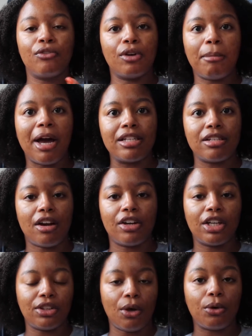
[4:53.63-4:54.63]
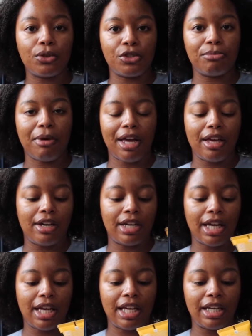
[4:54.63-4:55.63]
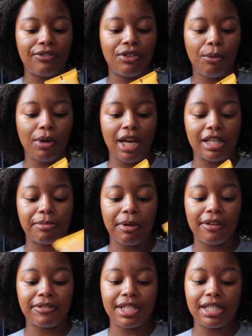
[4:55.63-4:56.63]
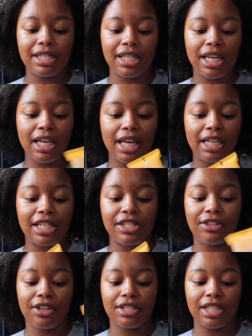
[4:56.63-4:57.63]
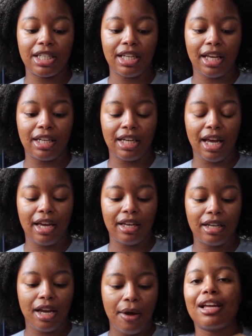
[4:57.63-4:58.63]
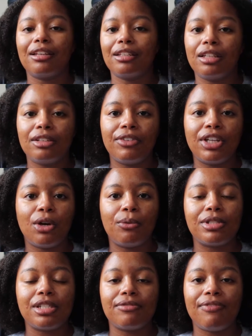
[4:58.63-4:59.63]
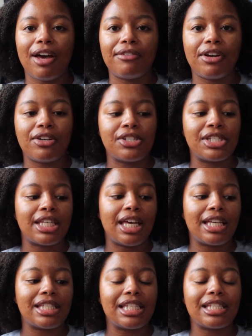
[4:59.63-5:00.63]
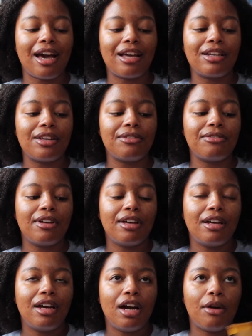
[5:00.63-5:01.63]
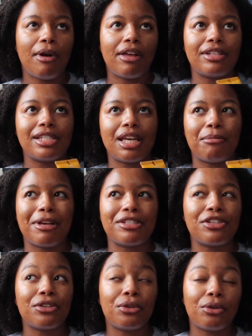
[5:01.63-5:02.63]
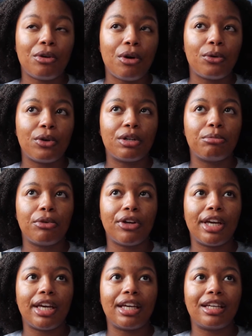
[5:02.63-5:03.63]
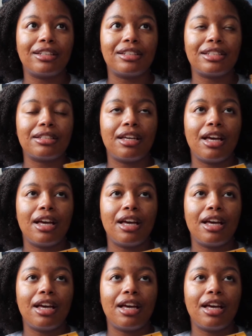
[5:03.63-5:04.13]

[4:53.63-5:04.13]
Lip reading: for my Target local to my area. And if you want SPF 60, it is $13.99. It's not like the Aveeno, which is $5 less. It's kind of around the same as the Kroger brand,